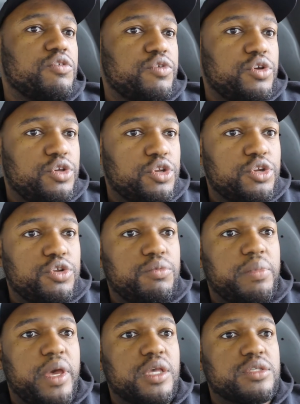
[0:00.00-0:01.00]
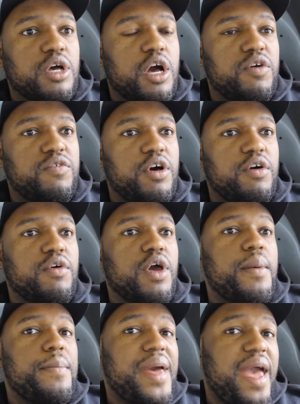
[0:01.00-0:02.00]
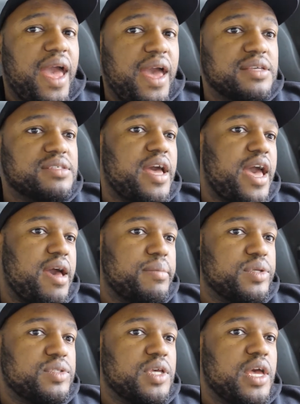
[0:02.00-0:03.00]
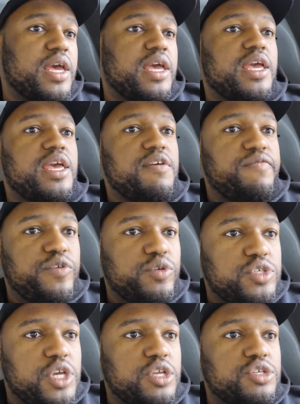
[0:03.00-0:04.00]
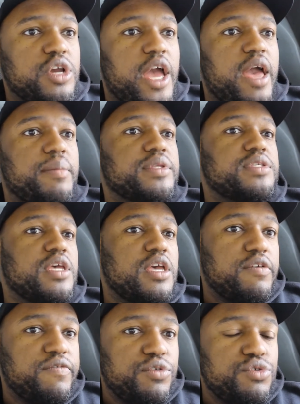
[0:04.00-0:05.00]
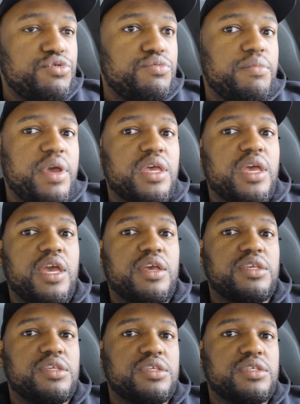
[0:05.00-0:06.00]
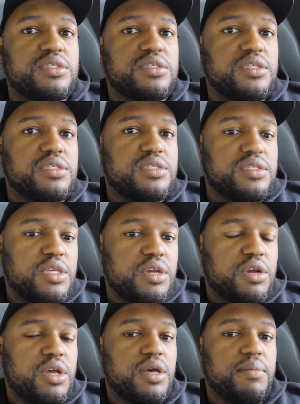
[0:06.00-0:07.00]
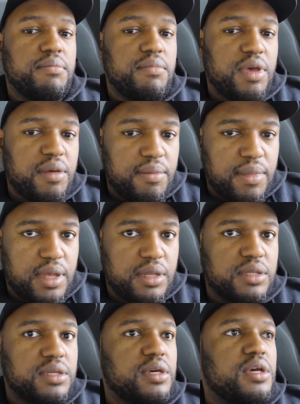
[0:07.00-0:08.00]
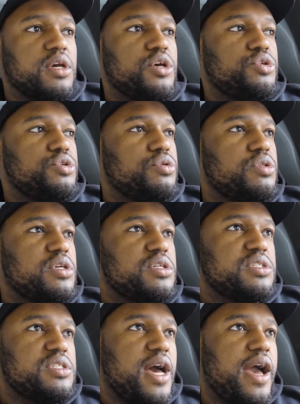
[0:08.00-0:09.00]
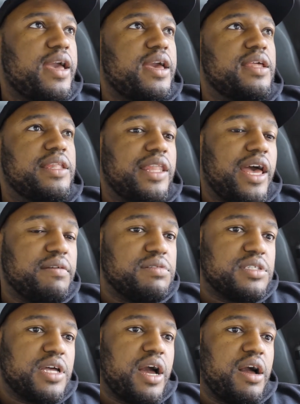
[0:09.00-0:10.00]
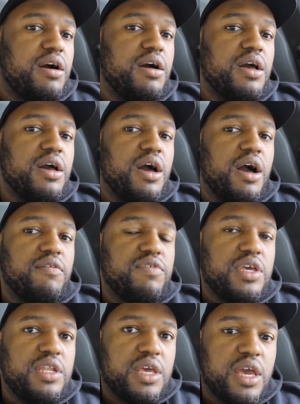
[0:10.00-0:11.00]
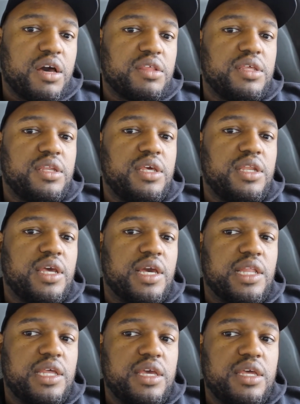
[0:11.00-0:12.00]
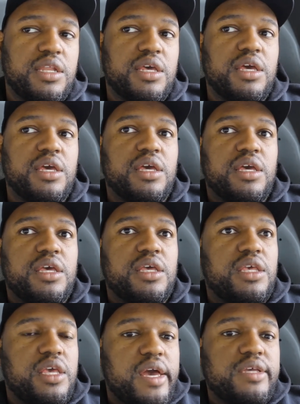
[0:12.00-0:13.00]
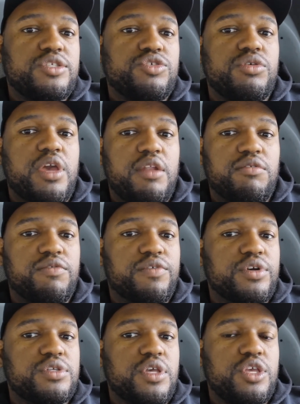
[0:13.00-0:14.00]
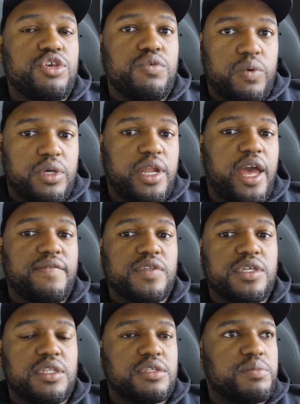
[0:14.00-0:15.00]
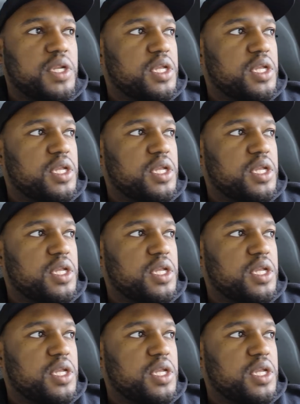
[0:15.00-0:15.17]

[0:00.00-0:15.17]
for you to do based off of past habits. If you change your habits, if you make a sincere commitment to this diet and lifestyle of eating healthy and eating clean, yes, you can reverse it and you will not have to take this